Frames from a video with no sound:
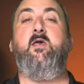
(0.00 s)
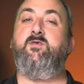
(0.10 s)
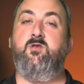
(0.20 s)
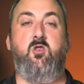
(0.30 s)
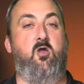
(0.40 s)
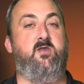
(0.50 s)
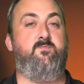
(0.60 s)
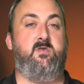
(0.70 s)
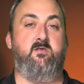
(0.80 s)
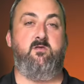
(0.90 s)
It's a
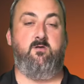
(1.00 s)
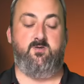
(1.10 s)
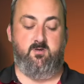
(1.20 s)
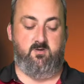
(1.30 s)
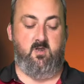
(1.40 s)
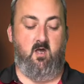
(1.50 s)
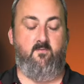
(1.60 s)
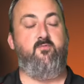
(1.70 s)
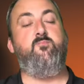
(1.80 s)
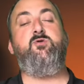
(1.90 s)
90% tungsten dart
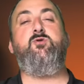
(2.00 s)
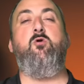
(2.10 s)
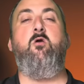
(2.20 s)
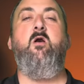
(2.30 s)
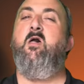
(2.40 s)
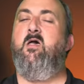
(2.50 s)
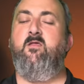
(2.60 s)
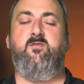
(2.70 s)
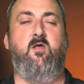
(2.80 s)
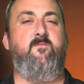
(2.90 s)
from Shot.
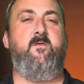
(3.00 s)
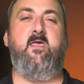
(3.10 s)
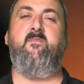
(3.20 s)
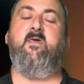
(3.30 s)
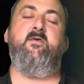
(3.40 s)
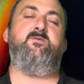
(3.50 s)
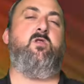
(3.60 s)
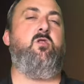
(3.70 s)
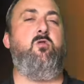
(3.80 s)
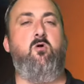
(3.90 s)
Don't forget, there's a
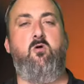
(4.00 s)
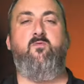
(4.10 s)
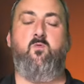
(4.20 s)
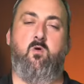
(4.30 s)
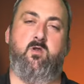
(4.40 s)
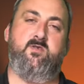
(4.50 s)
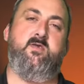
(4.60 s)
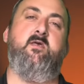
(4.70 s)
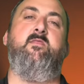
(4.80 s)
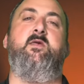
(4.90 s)
lot of
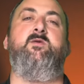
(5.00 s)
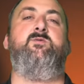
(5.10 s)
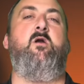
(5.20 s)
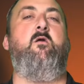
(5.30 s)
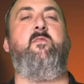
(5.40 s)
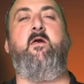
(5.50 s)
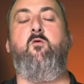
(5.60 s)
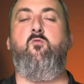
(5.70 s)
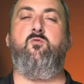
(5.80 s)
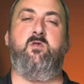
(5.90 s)
quality in these darts. They're
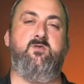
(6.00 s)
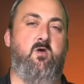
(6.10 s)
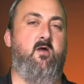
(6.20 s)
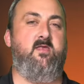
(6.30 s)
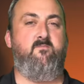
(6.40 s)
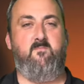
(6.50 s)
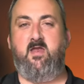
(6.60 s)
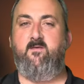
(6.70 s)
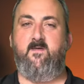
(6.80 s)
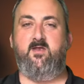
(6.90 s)
all designed,
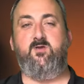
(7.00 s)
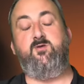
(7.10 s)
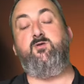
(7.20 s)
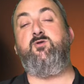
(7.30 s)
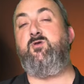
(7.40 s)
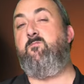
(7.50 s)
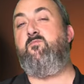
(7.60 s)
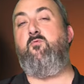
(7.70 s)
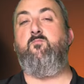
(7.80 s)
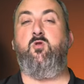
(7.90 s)
manufactured, and shipped
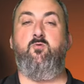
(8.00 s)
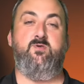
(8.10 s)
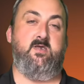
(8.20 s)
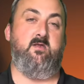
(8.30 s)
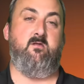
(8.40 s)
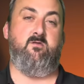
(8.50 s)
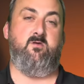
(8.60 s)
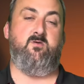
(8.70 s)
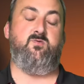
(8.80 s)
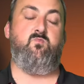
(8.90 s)
from New Zealand
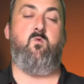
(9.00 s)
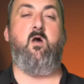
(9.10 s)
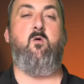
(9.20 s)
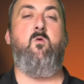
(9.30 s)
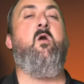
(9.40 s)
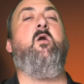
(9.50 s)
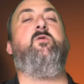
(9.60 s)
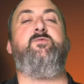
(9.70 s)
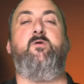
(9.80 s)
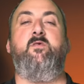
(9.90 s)
as well.
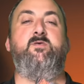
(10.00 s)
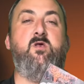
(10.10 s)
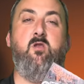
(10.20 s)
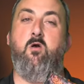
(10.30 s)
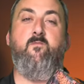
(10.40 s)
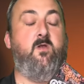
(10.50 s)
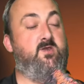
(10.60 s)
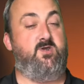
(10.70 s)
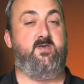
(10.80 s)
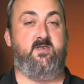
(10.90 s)
So there's a lot of
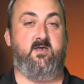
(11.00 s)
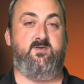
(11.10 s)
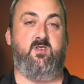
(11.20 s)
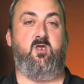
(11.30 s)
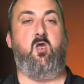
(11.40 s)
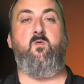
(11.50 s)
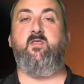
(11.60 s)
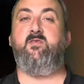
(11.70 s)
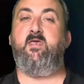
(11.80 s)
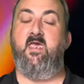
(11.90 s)
logistics that go
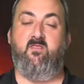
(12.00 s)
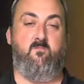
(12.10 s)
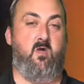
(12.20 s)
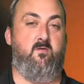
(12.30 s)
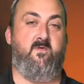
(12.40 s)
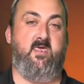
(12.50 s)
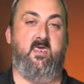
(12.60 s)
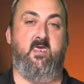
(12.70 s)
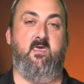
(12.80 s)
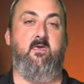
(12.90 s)
into getting them over
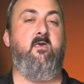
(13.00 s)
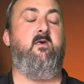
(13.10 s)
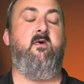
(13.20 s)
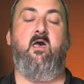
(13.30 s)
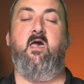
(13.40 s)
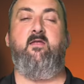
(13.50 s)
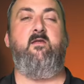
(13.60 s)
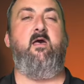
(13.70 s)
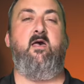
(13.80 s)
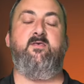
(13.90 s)
here. And
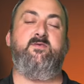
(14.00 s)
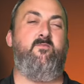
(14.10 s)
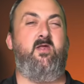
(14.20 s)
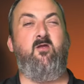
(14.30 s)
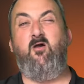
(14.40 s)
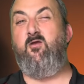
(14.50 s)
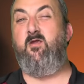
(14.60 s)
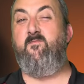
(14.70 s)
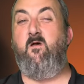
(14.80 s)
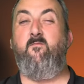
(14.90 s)
at £79.95,
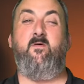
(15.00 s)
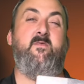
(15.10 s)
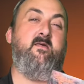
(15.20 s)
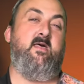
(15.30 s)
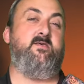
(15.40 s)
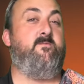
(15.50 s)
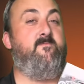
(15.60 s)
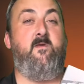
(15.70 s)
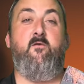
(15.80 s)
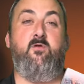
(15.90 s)
I think that's a
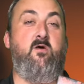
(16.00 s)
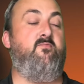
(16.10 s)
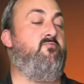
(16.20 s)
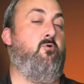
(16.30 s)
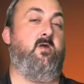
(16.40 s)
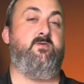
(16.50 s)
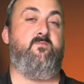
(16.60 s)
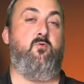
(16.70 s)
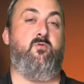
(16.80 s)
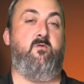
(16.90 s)
fair enough price
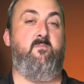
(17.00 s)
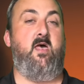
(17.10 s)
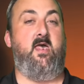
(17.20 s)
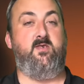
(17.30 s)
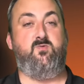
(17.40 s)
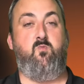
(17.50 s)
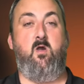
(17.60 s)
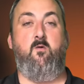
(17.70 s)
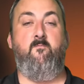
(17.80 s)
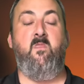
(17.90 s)
for them as
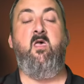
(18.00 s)
well.